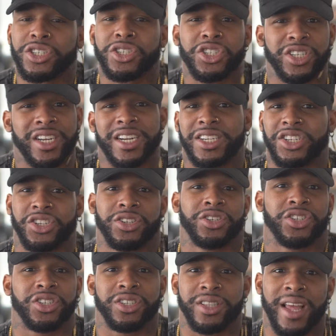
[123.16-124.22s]
your genetics are
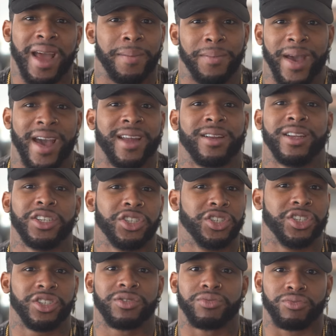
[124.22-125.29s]
just that bad, unless you
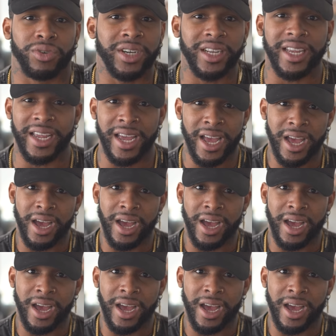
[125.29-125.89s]
just really